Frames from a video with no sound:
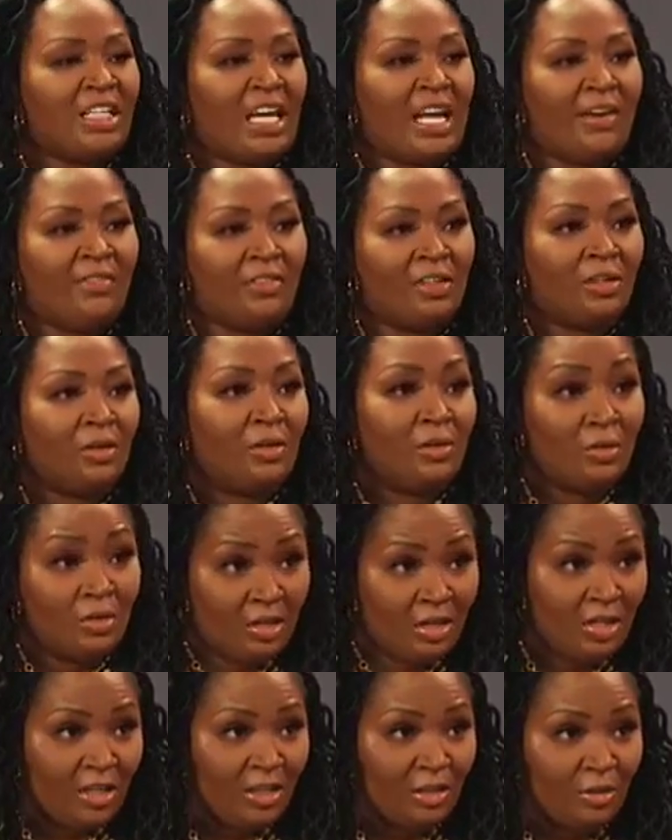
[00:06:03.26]
having to go,
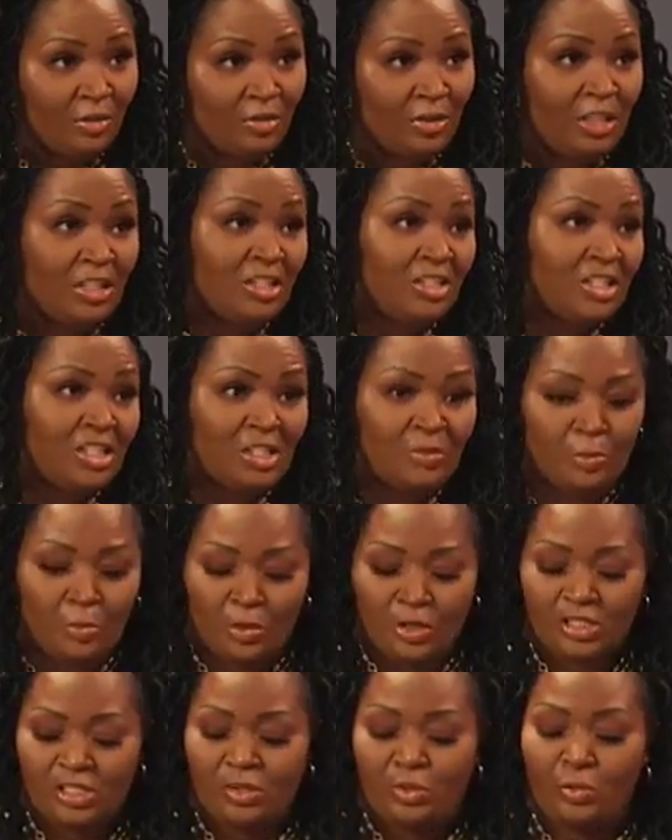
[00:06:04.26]
you know, into the
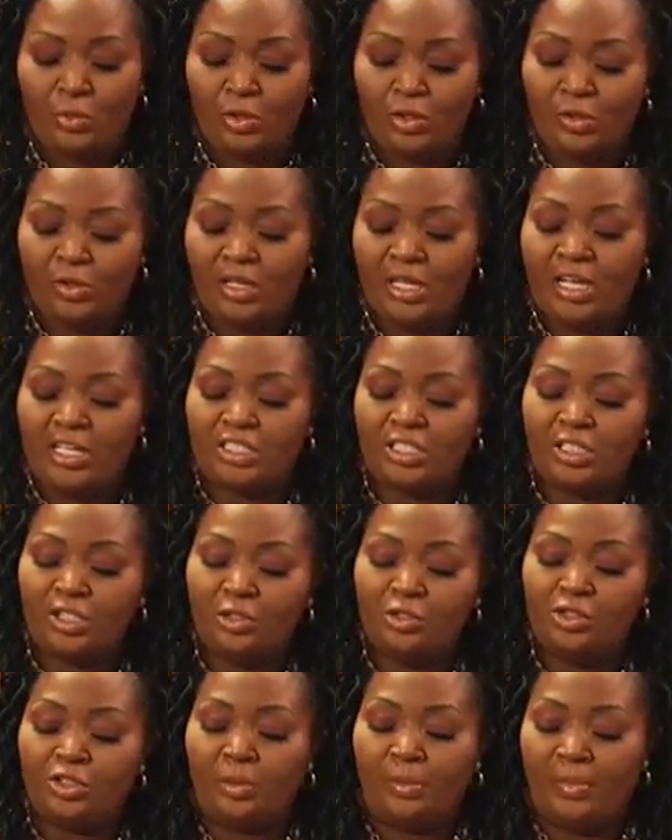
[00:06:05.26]
sports, where you can actually
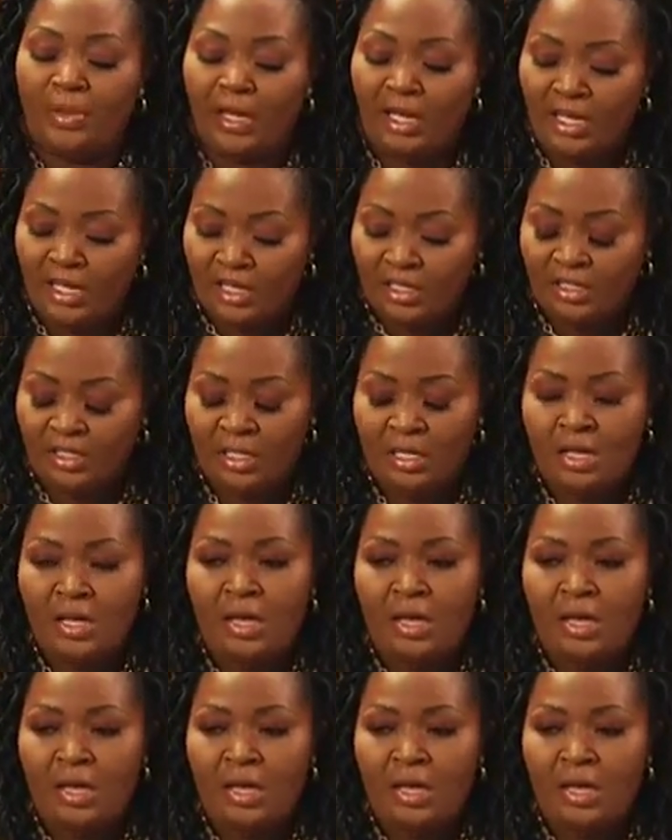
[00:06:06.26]
use your mind,